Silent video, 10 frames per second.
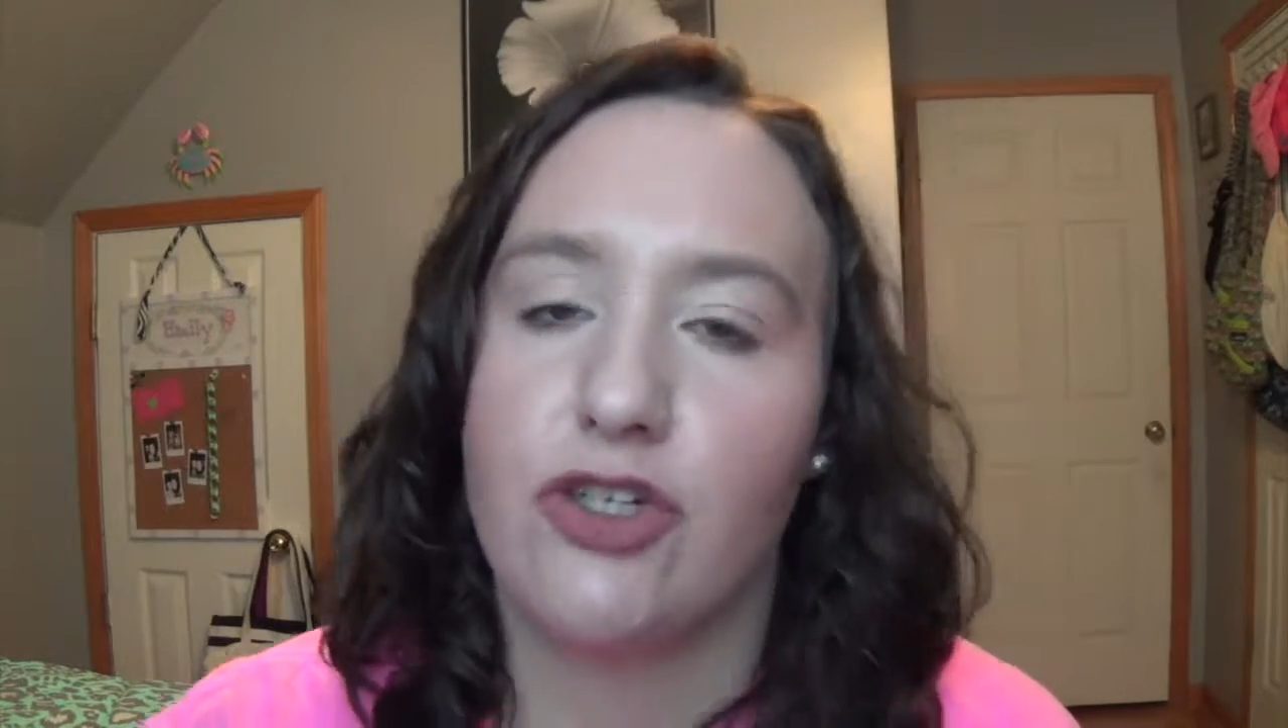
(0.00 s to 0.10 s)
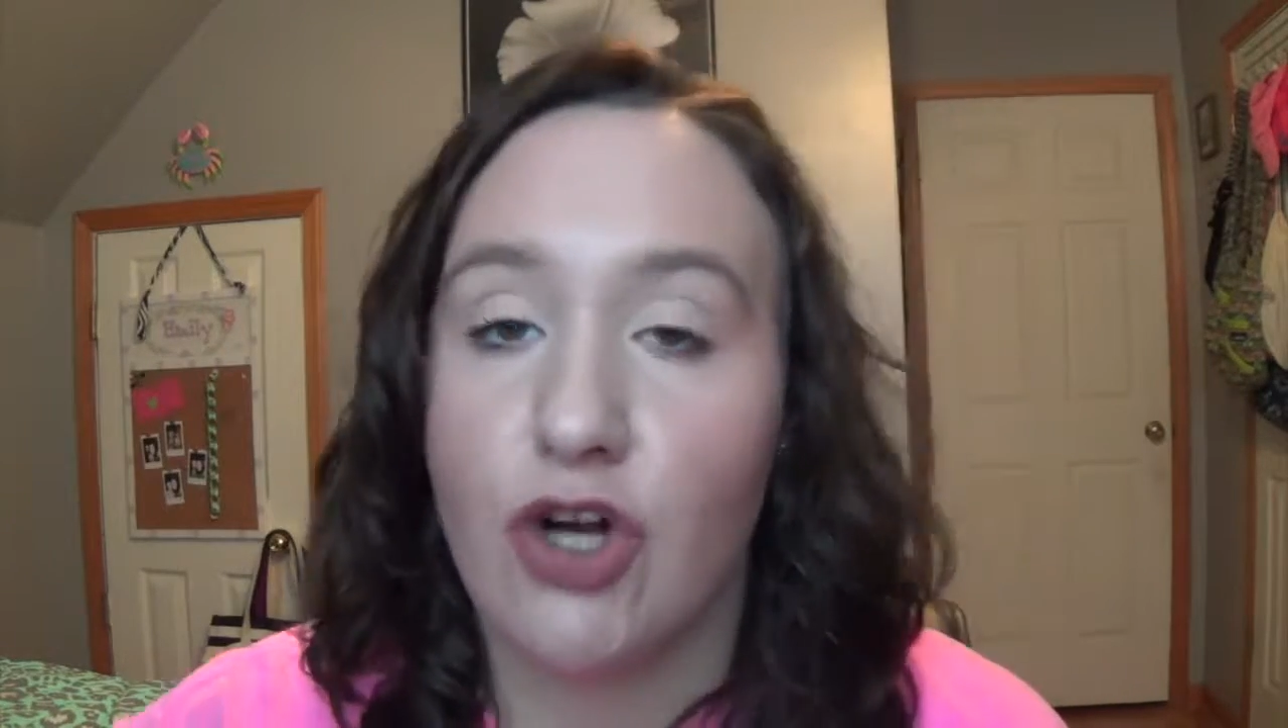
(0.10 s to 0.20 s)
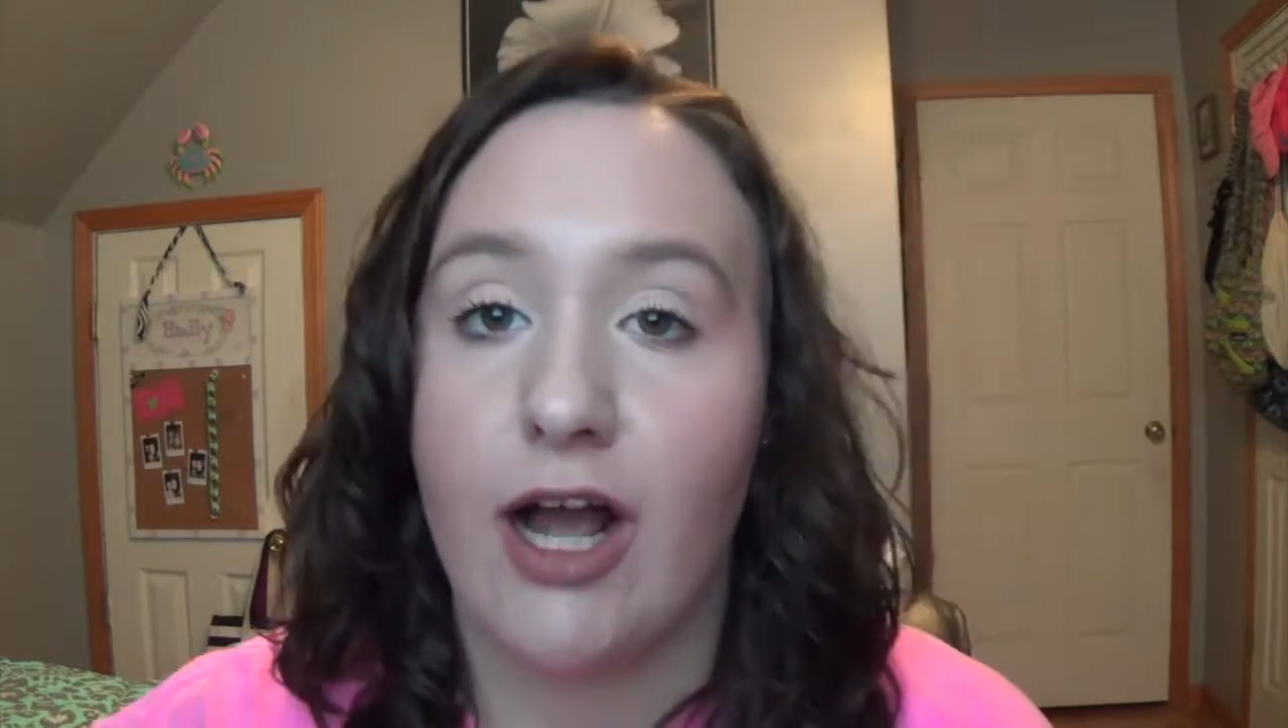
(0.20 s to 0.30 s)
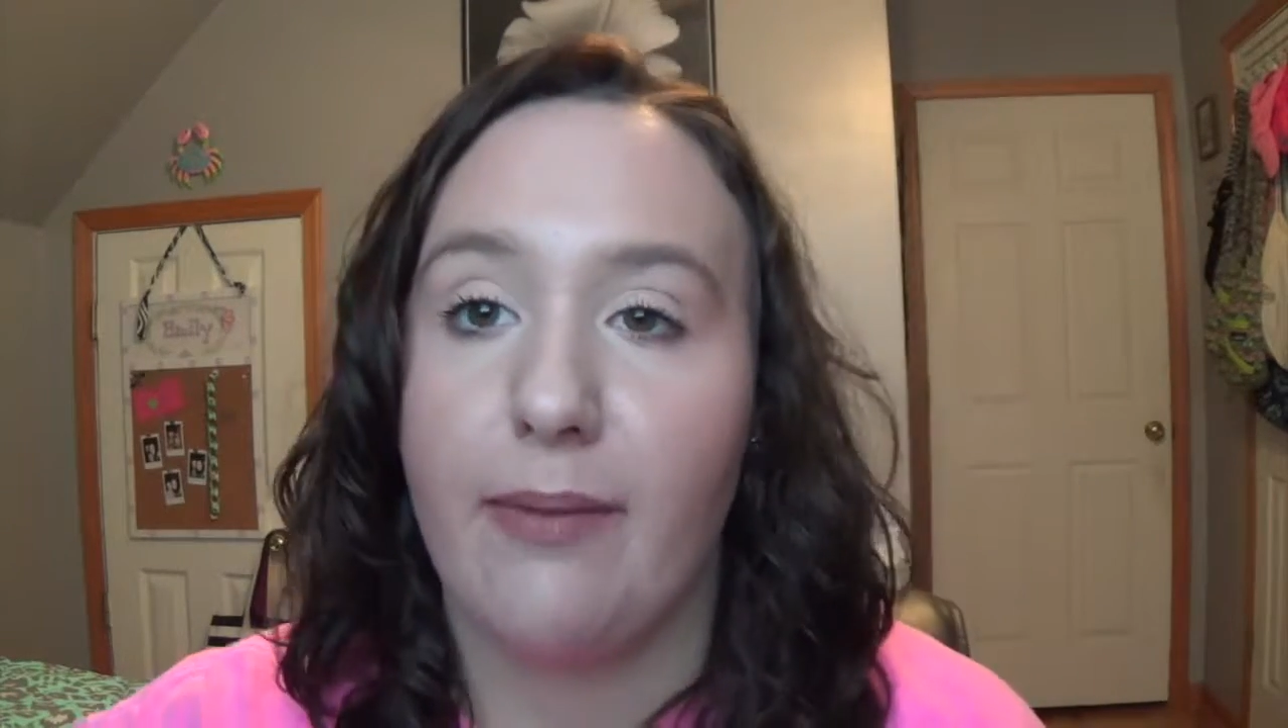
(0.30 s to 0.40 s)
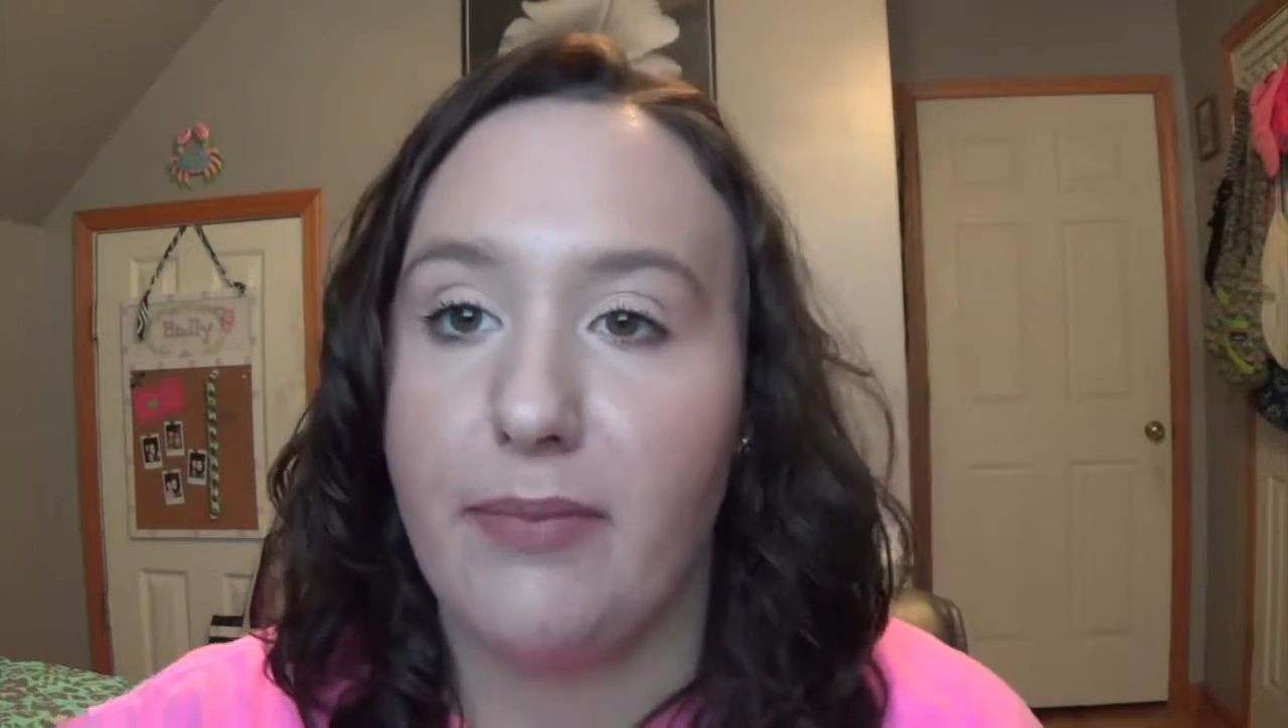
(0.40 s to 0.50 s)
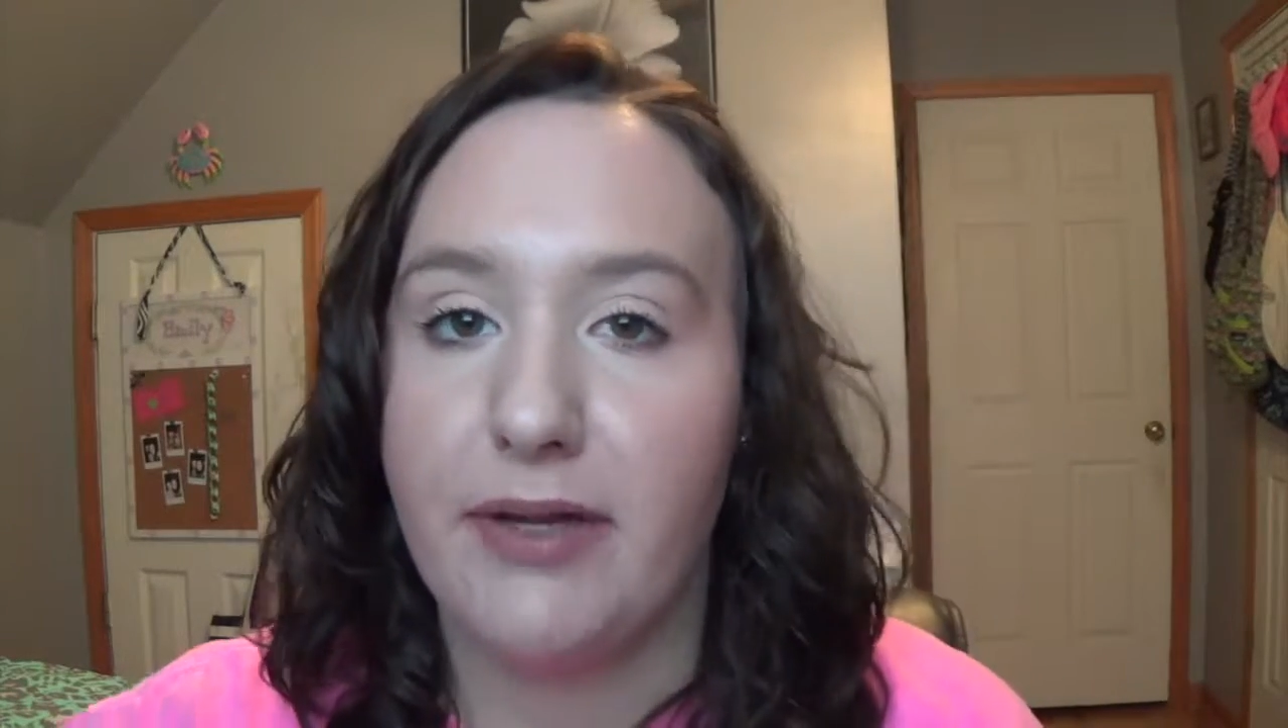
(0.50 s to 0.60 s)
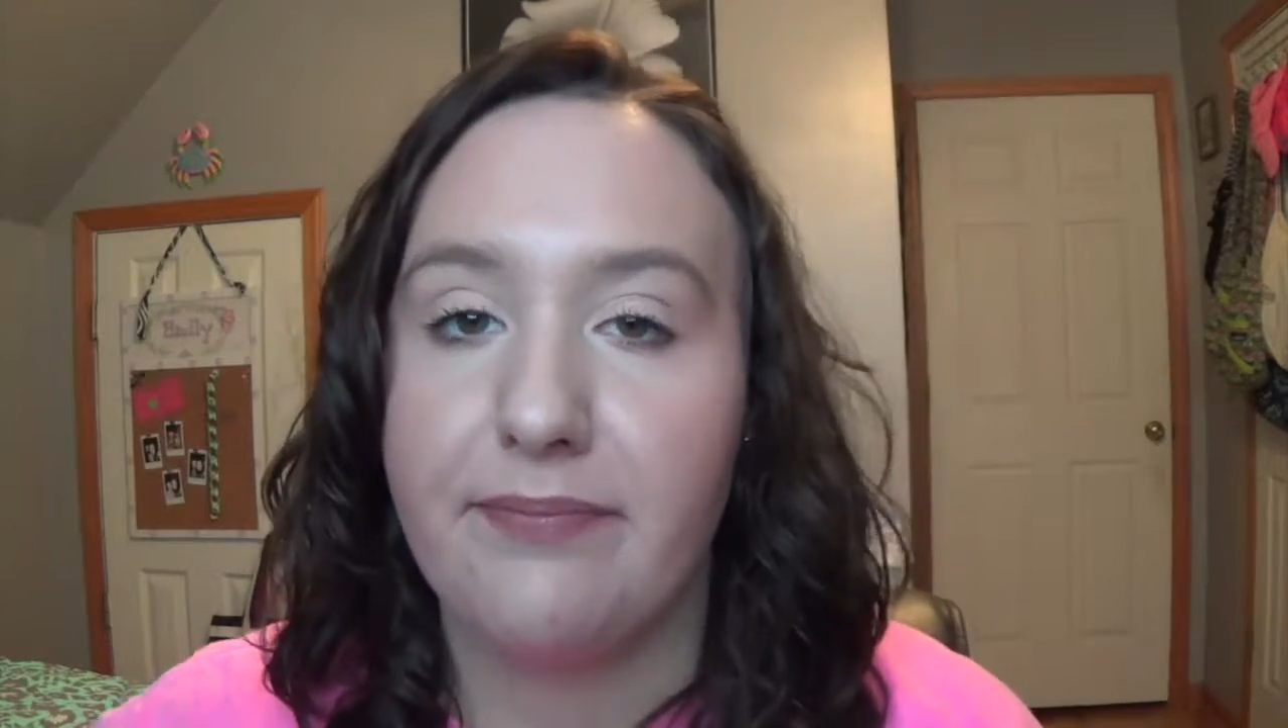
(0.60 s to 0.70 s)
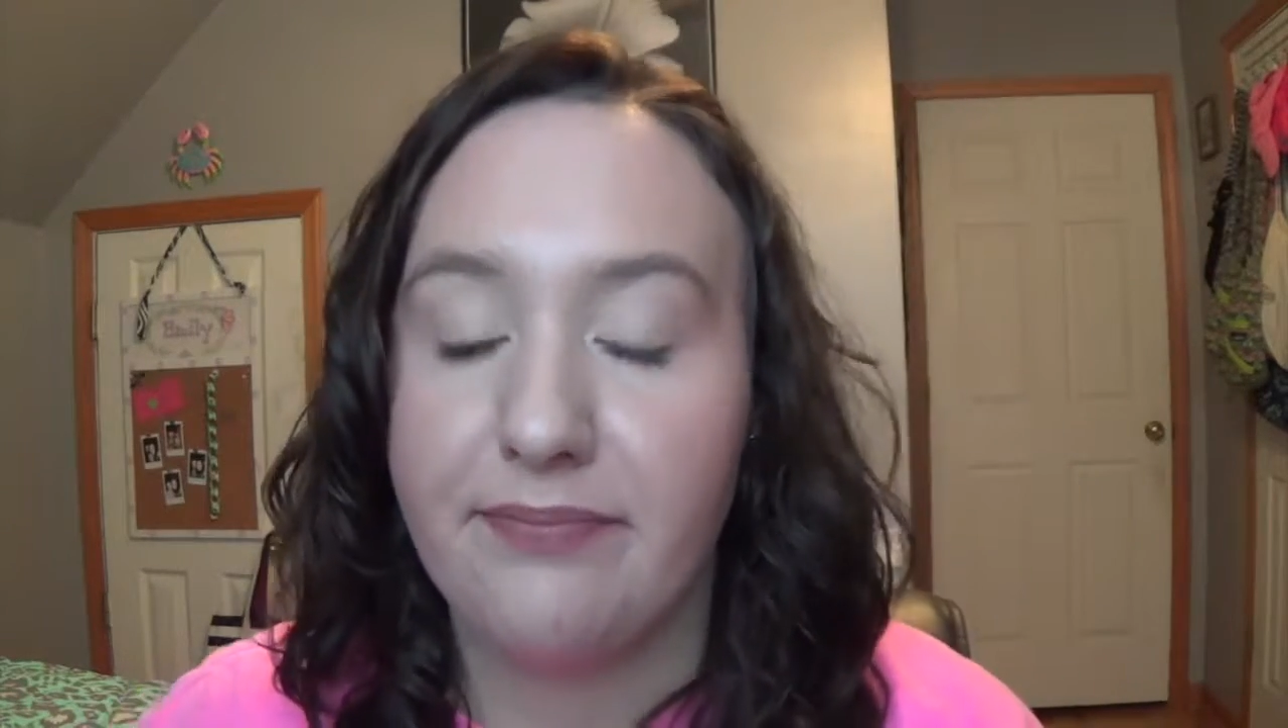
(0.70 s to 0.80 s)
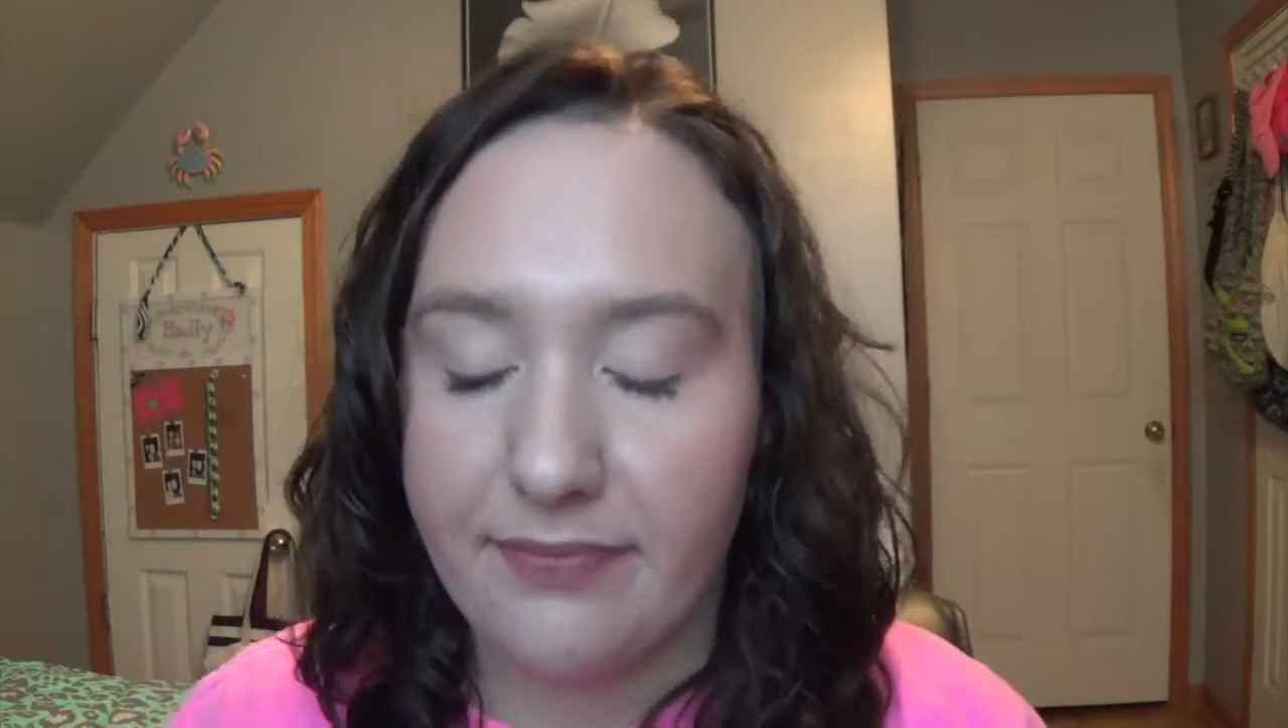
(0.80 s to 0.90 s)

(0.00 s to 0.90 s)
a try, but